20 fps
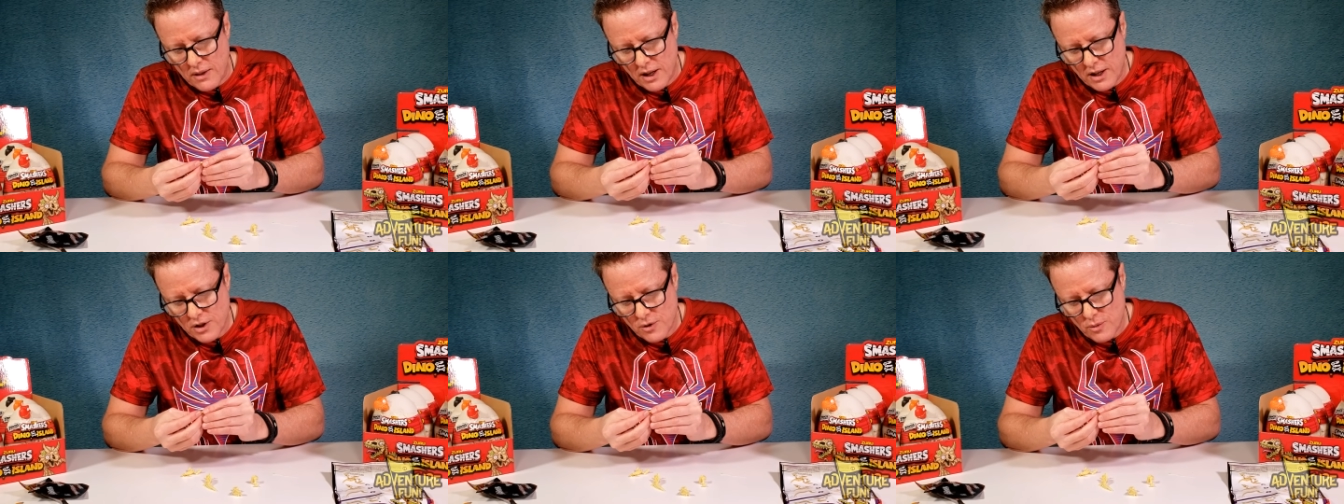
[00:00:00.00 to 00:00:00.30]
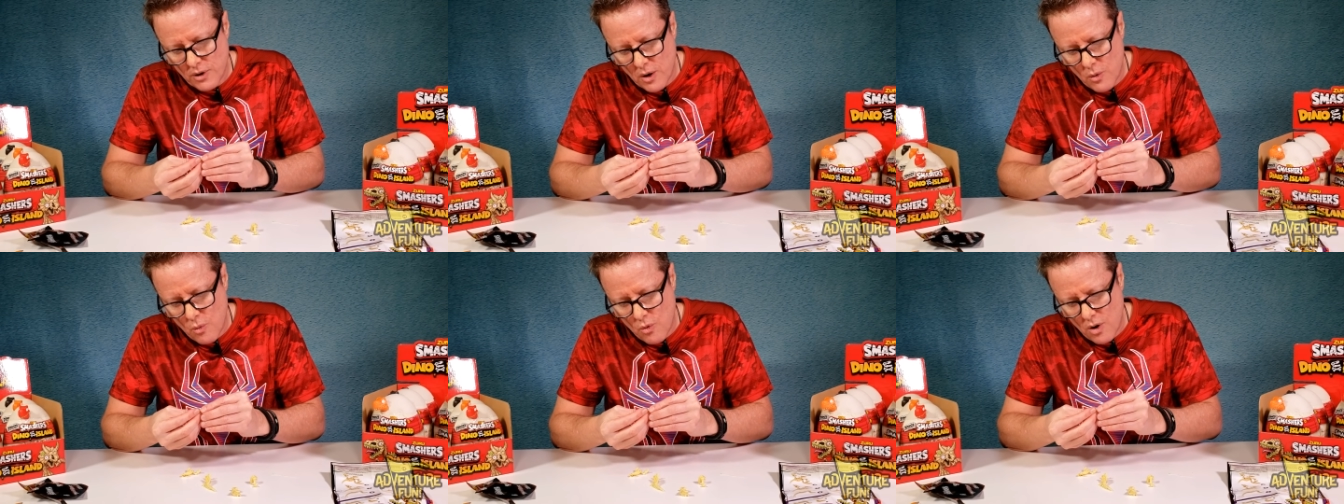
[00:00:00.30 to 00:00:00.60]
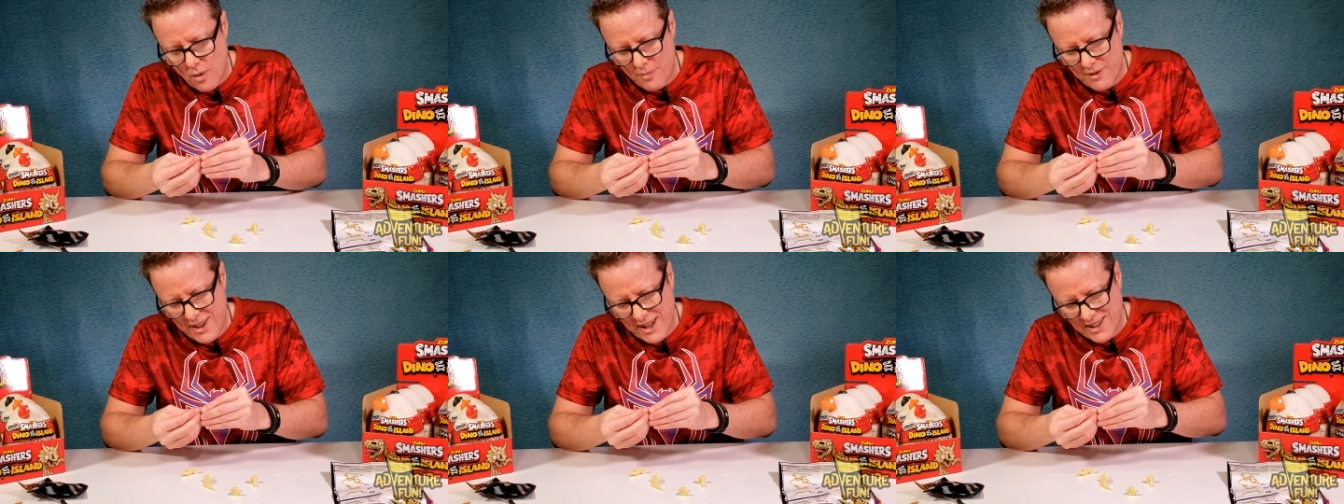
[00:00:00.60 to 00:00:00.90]
That's what I
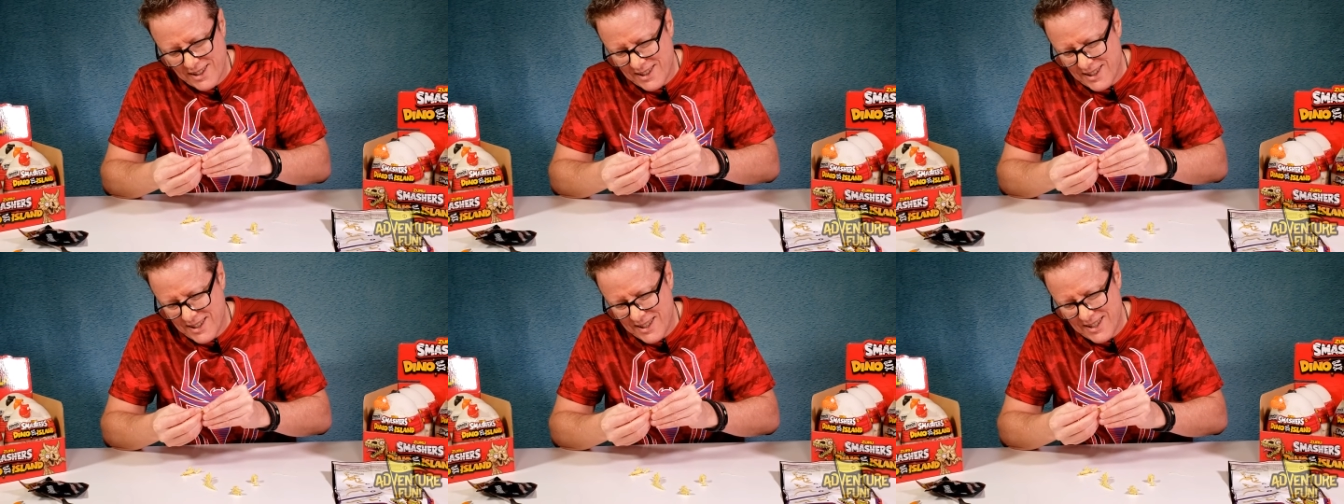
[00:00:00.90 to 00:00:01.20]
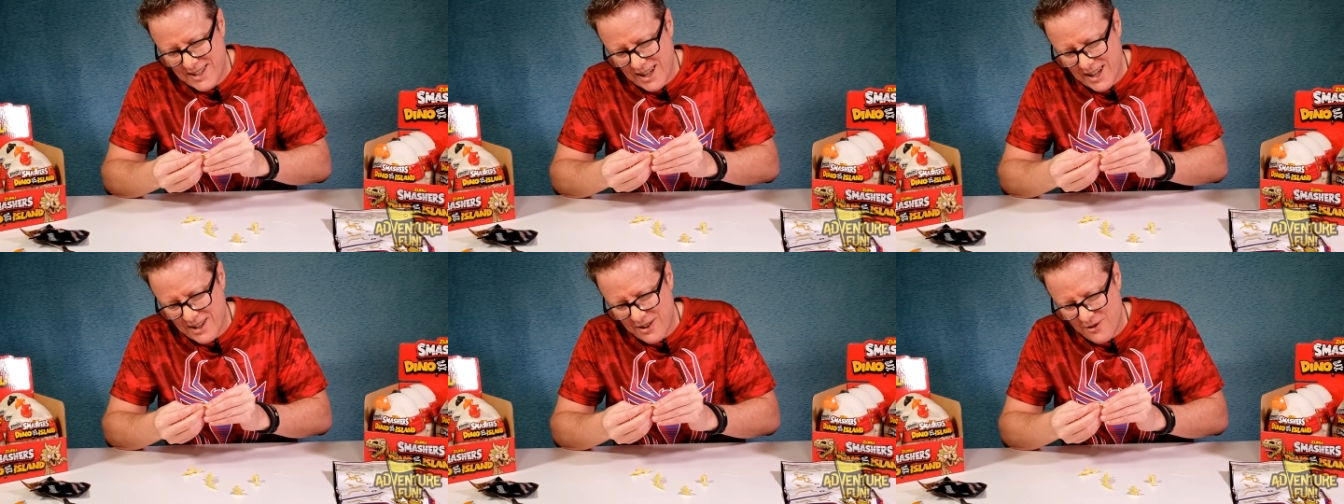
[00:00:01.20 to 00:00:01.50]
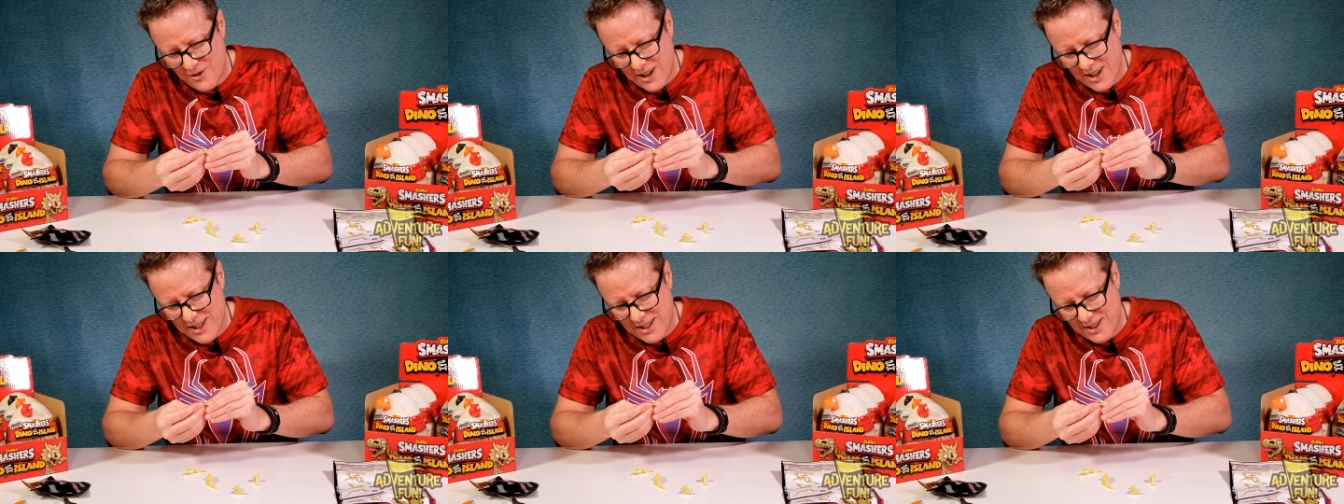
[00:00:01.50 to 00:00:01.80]
want, but that's the
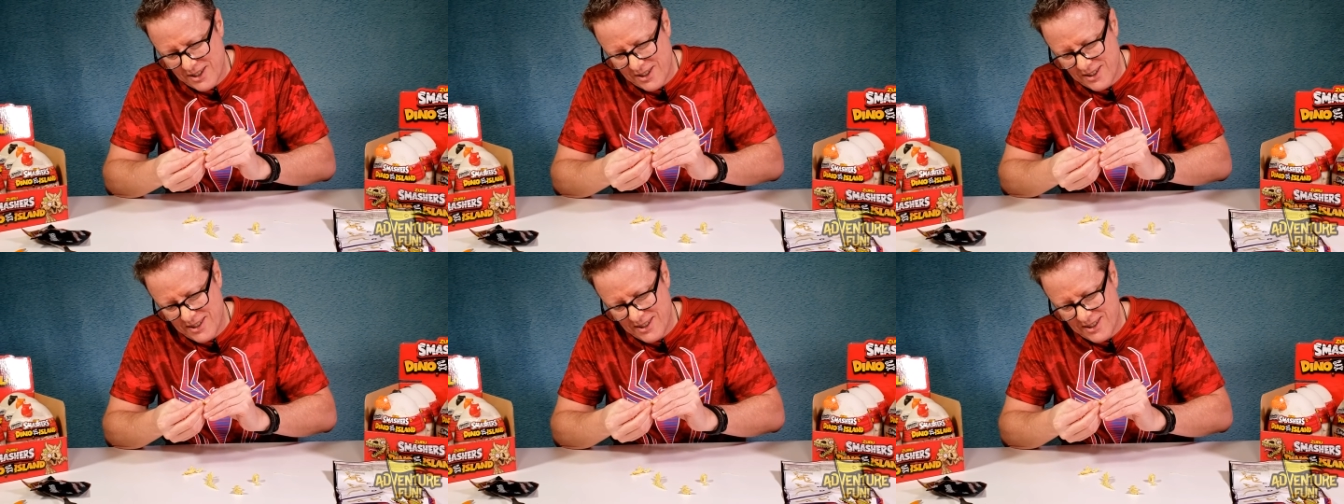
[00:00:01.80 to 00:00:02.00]
dino ice.